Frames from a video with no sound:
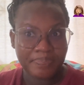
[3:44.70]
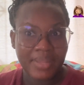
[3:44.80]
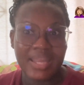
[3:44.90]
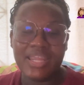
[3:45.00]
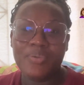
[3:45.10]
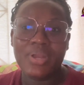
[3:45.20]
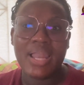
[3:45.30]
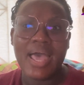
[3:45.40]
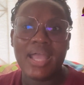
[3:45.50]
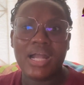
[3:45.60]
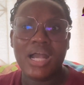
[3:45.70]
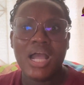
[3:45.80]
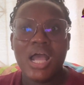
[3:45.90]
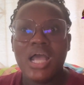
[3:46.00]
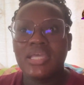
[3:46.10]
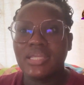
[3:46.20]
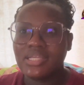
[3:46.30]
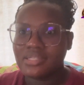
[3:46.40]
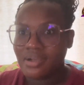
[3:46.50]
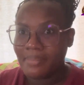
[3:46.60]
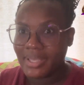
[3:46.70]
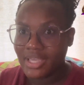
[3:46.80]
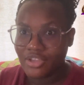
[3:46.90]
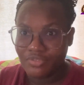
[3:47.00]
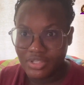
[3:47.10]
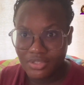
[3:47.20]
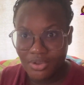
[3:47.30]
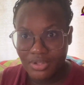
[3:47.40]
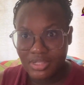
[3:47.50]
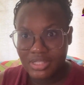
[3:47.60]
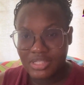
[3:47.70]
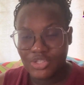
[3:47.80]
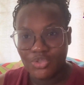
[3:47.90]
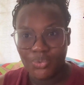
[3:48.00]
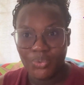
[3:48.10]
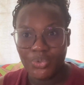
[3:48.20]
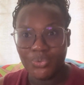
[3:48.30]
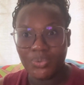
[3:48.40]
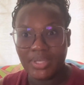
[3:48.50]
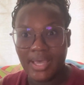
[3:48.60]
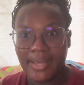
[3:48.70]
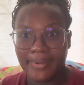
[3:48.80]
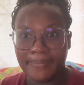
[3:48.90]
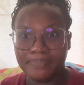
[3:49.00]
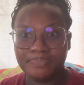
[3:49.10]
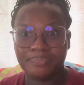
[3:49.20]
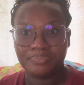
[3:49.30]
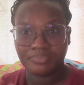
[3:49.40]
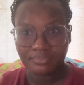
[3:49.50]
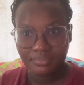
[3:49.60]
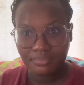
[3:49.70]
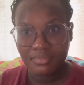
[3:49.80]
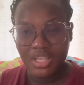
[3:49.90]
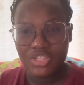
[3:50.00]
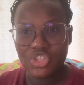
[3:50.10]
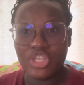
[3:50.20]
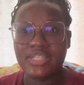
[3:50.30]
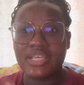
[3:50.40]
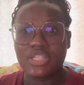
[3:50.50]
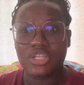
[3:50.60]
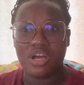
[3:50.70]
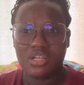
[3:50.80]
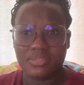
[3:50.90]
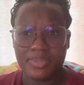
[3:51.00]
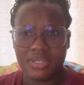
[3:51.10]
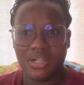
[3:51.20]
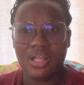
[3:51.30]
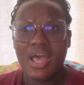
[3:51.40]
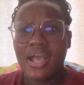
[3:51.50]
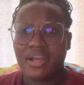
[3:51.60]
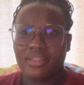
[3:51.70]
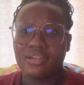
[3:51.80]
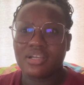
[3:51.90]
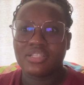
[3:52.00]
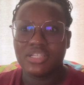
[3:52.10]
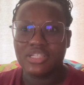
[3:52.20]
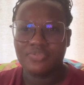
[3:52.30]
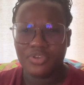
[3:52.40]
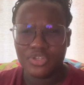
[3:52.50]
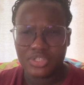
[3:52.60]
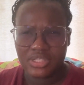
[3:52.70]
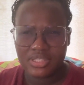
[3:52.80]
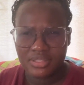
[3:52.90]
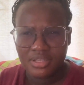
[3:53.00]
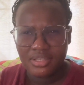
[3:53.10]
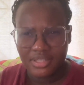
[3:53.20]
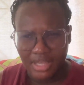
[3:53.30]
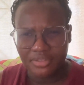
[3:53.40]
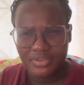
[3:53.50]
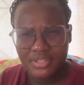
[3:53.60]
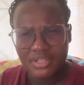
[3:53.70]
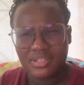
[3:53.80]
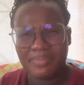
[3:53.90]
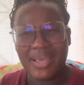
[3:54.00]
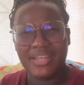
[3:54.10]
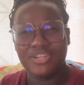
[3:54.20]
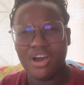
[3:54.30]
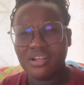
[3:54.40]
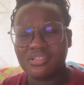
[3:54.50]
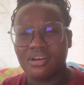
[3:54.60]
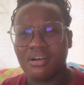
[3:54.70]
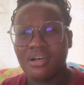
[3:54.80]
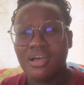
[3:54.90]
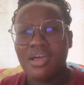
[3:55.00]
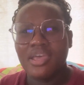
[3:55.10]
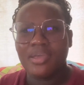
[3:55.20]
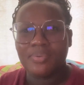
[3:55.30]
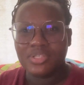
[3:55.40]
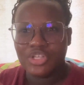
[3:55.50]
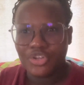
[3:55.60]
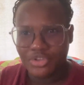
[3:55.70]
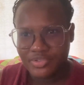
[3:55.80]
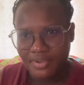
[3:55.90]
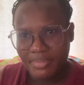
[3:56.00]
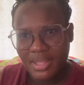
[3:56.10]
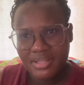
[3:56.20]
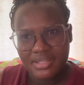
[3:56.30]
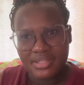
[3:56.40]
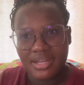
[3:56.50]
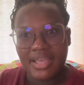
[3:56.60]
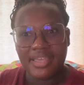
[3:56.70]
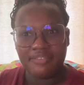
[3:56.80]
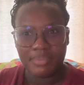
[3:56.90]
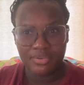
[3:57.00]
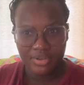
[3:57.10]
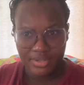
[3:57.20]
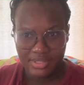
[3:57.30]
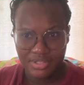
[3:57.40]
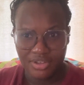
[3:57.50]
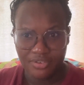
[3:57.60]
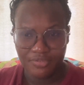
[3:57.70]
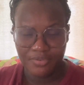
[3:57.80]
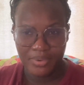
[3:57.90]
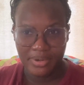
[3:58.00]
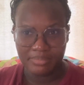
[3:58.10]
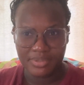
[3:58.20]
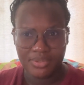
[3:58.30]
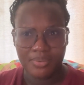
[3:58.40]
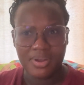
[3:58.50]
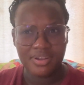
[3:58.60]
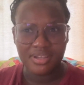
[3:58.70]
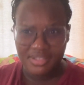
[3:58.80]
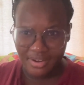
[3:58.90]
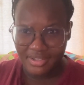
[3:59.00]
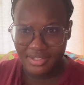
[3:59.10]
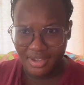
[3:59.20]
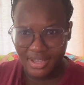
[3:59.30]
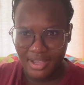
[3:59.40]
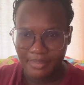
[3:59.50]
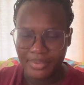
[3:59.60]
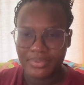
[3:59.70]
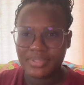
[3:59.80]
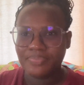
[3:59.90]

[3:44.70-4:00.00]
and they were like, you need to come and get your results so you take it to the hospital, because the doctor needs for you to get the results. I'm like, doctor? It was a nurse from the health center that gave me the requisition form. So what doctor are you talking about?